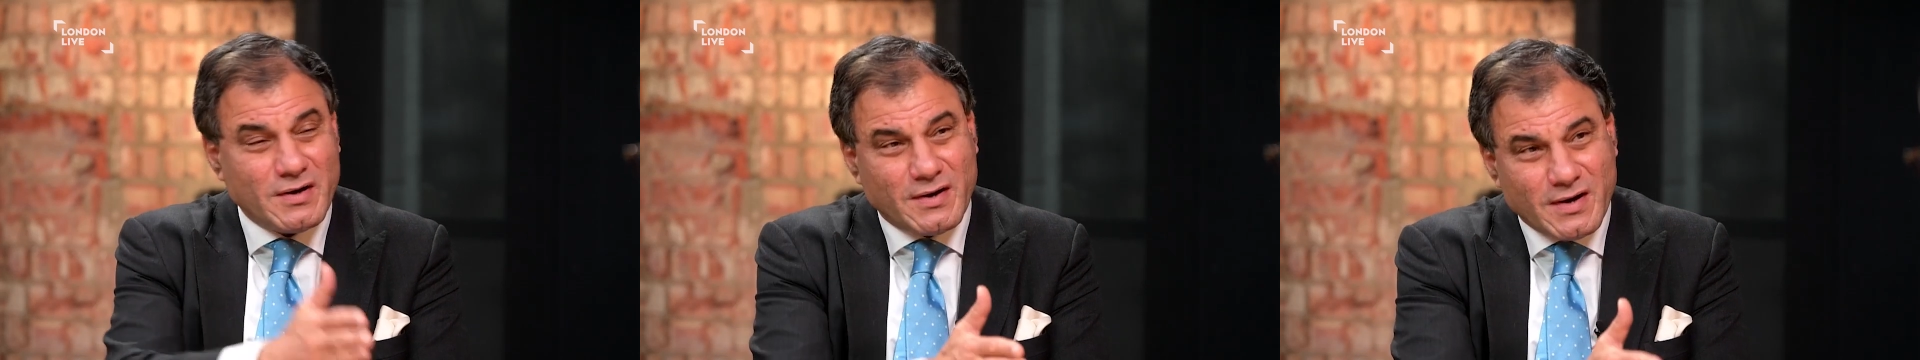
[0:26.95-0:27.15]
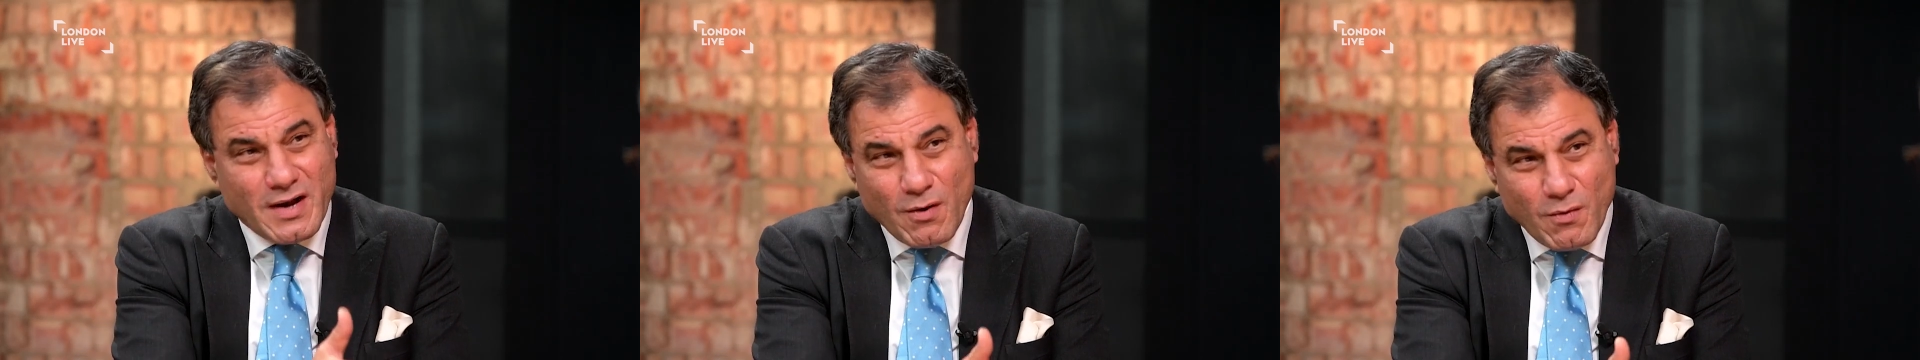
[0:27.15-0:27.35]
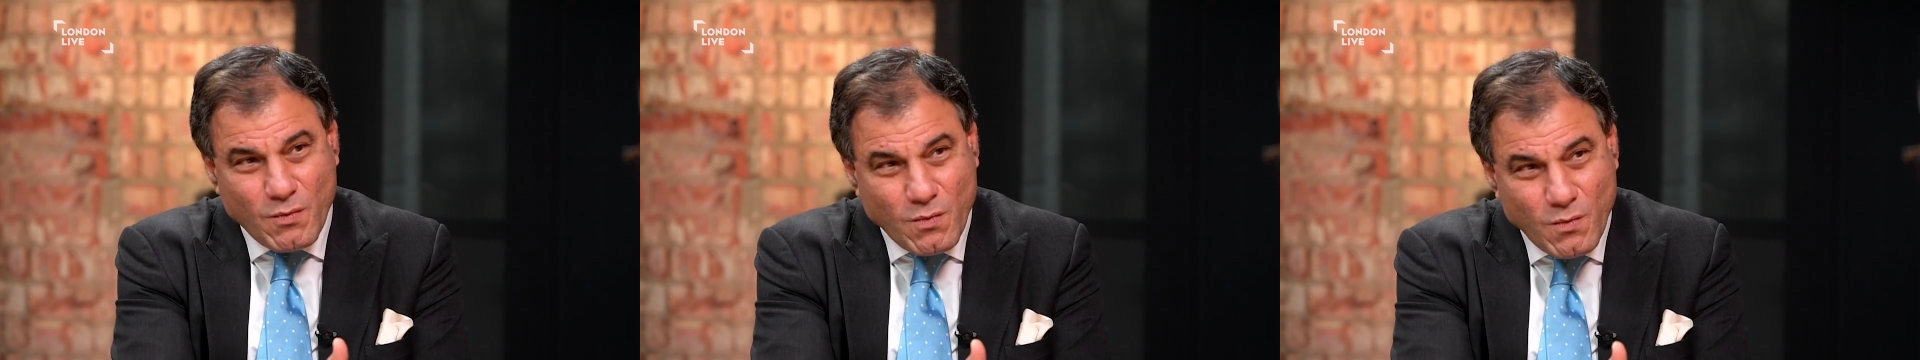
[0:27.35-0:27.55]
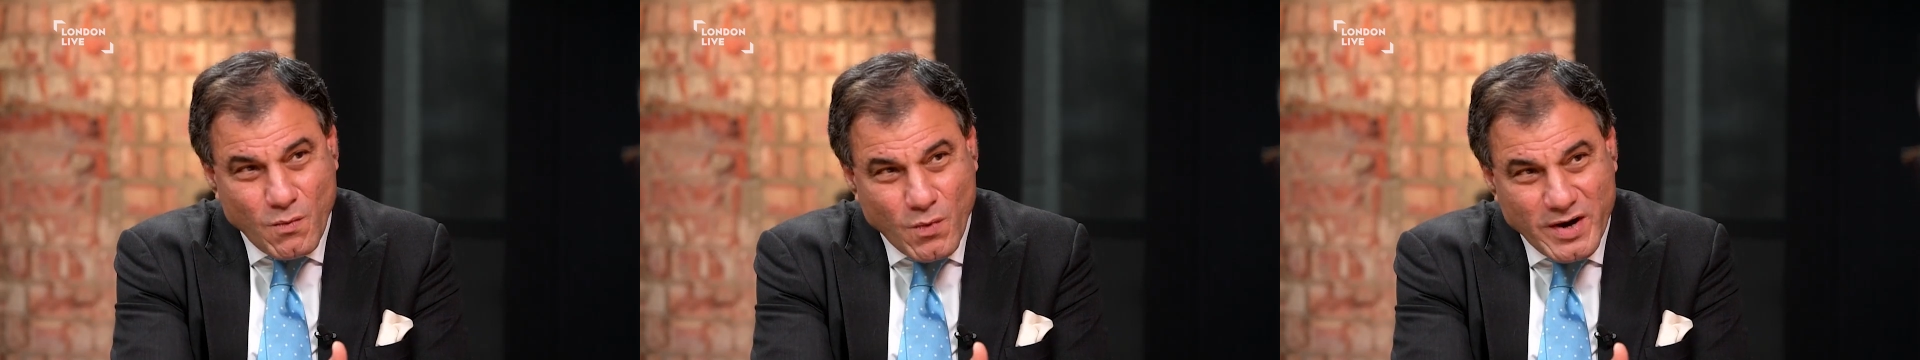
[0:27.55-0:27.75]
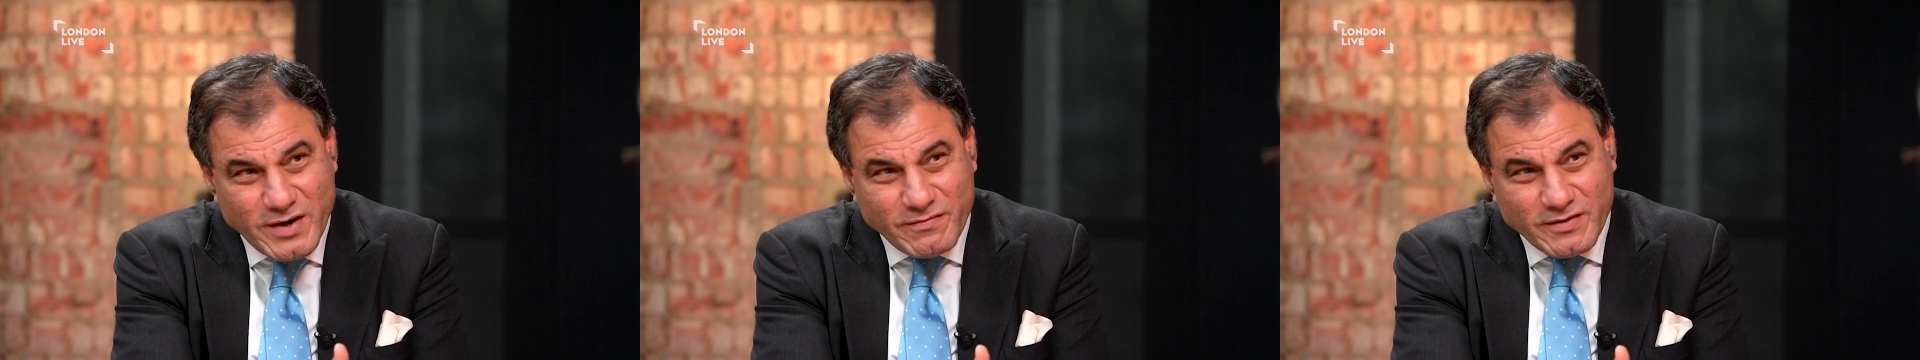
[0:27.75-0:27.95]
Now,
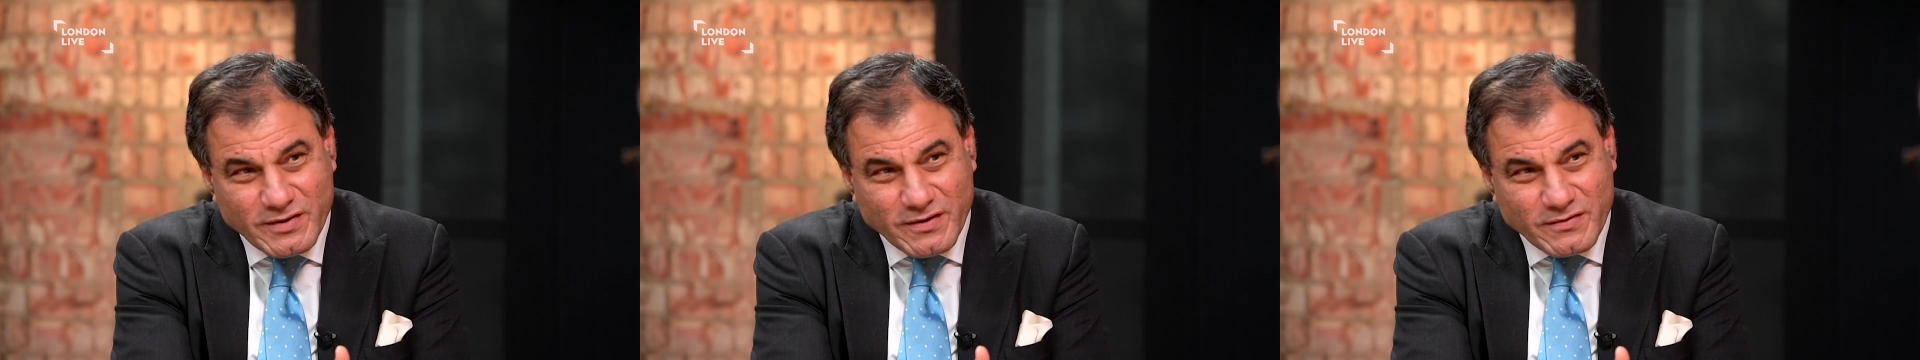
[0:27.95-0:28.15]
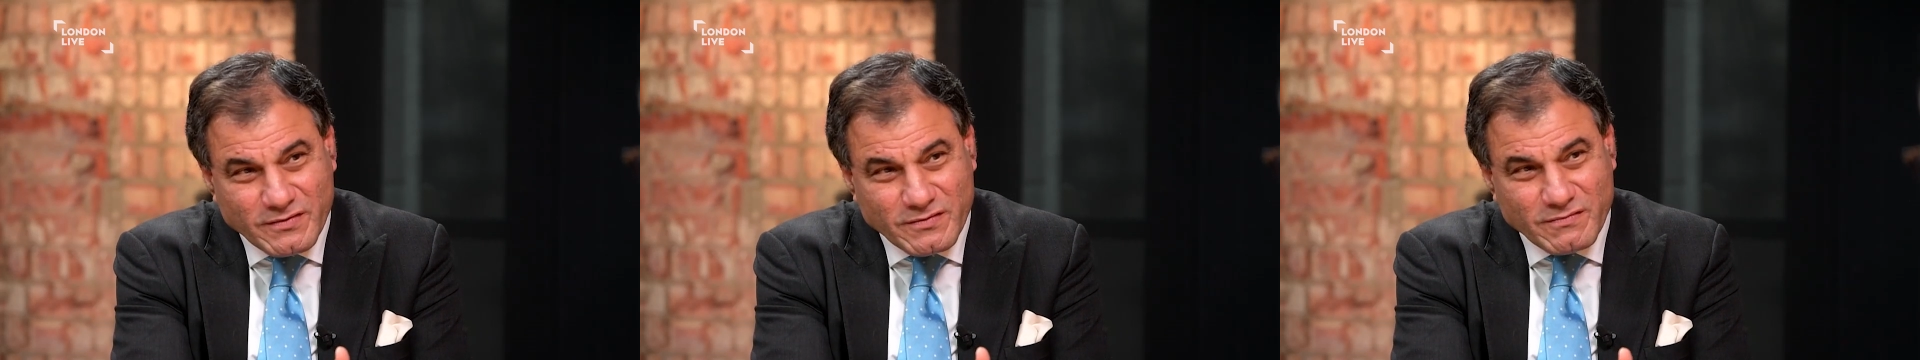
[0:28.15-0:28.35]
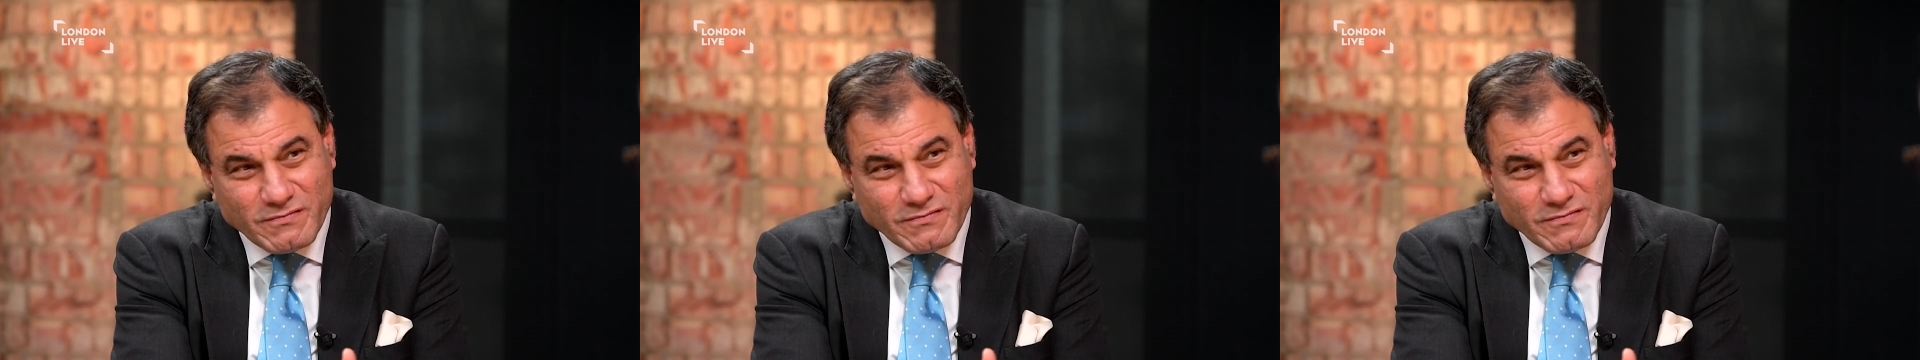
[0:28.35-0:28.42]
wait for this.